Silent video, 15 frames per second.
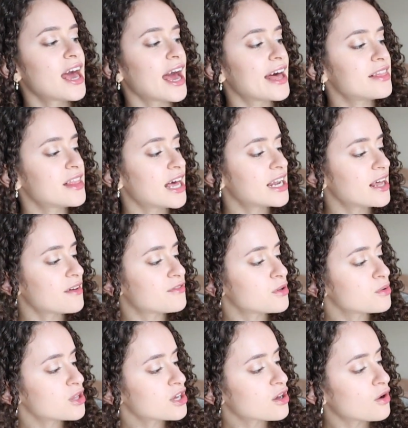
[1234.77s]
And then if
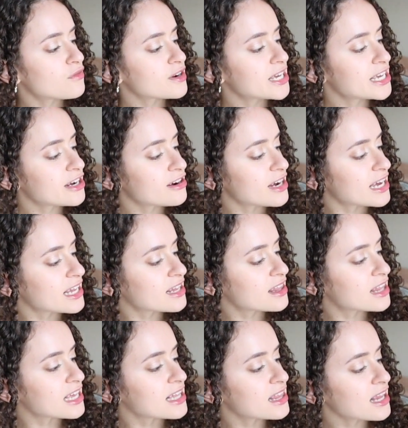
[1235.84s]
you look over here
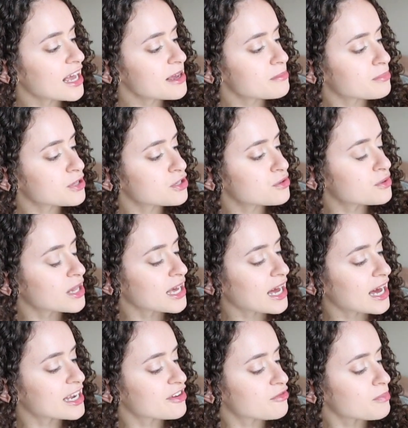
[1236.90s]
in the light blue that
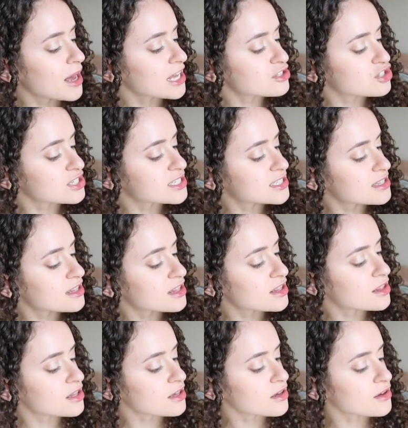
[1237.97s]
kind of matches
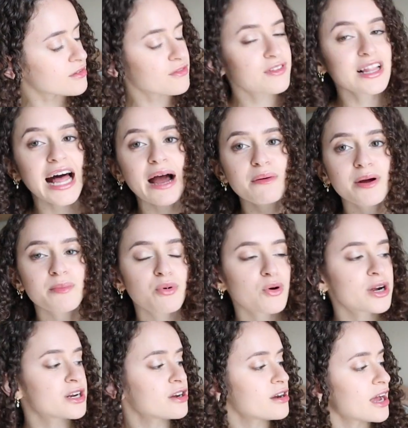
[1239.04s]
the flower
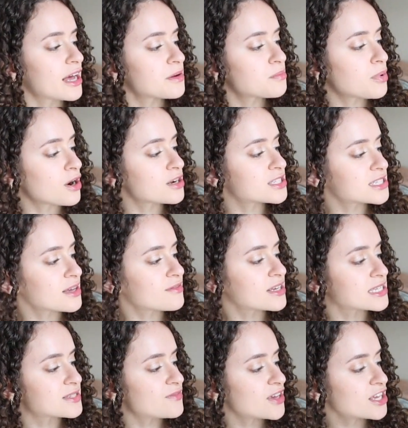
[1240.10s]
border and parts of
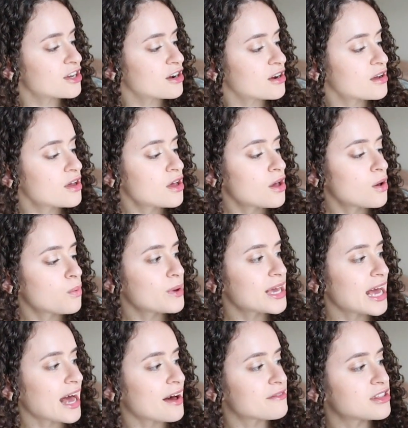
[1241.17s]
his figure, we
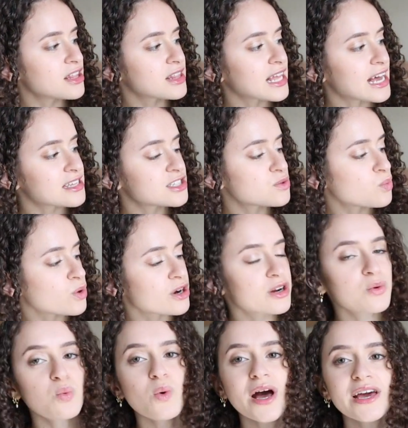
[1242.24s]
have the last
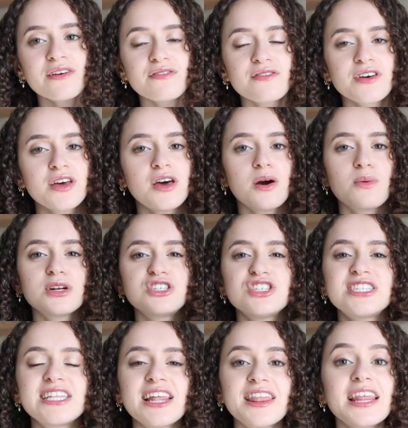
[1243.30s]
word, wife, which
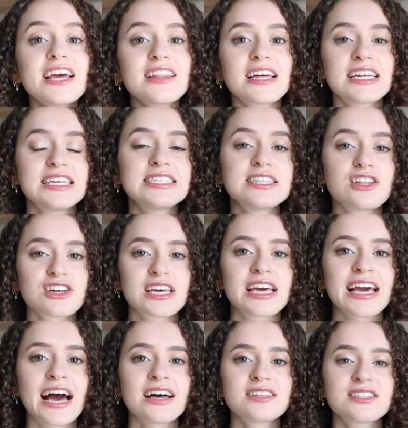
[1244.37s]
is the thing that he's
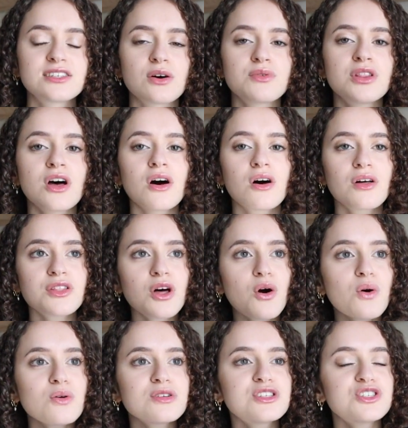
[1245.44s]
looking at. So the
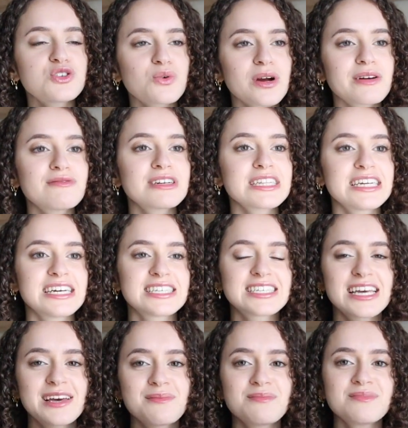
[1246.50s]
whole story really is
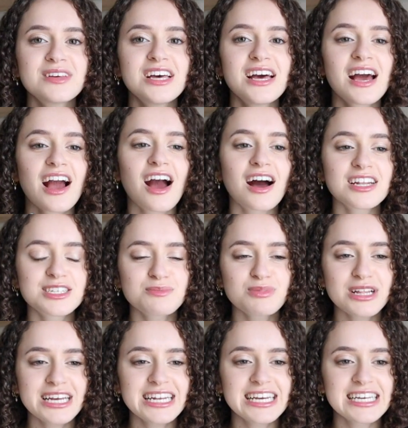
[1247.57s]
him
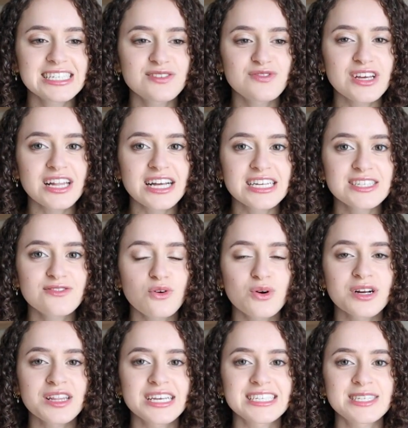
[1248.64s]
contemplating his feelings
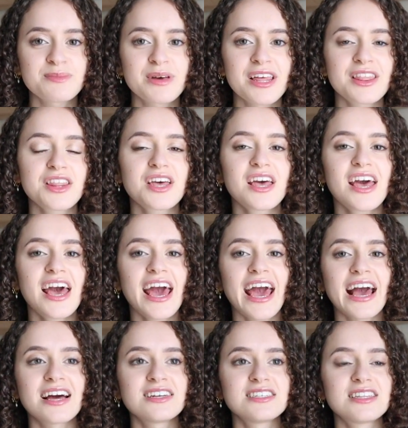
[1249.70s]
for Elizabeth,
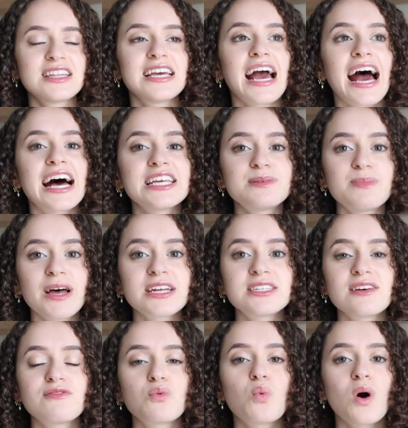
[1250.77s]
and the aspect
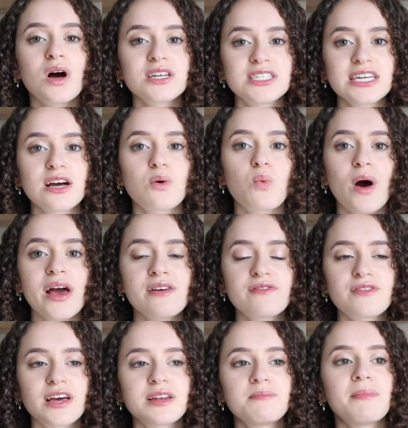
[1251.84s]
of wanting a
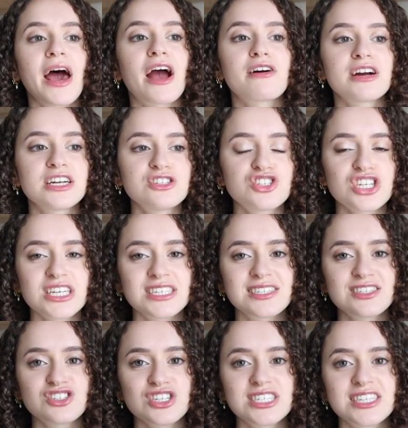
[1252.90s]
wife and marriage
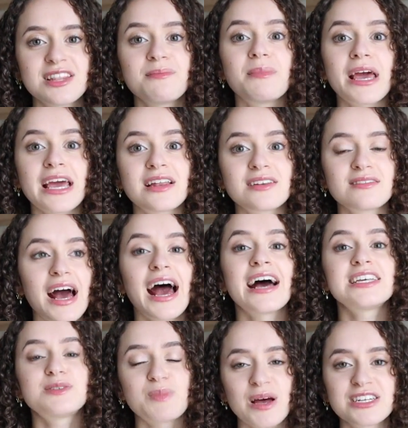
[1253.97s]
is just the main
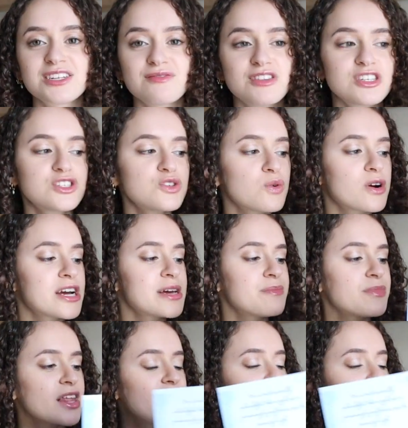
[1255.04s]
aspect of the story.